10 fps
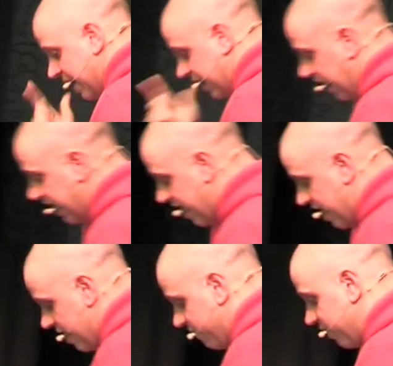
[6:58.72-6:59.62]
clear
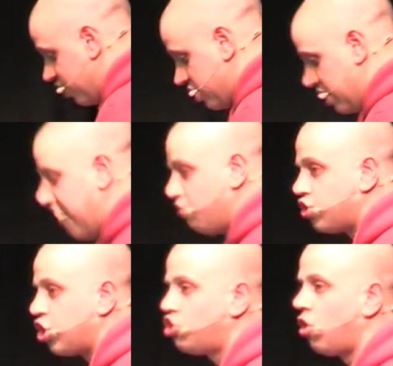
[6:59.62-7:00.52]
vision, it was
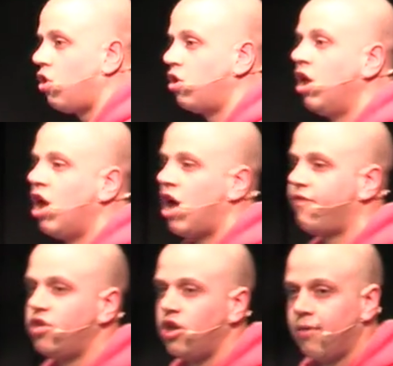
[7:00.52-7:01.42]
the dawn of
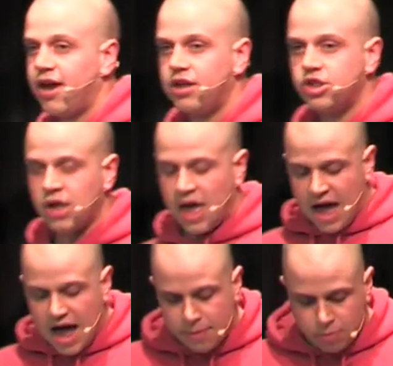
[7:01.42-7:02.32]
a new age.
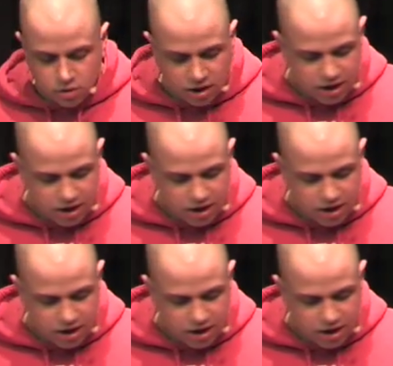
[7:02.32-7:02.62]
Apple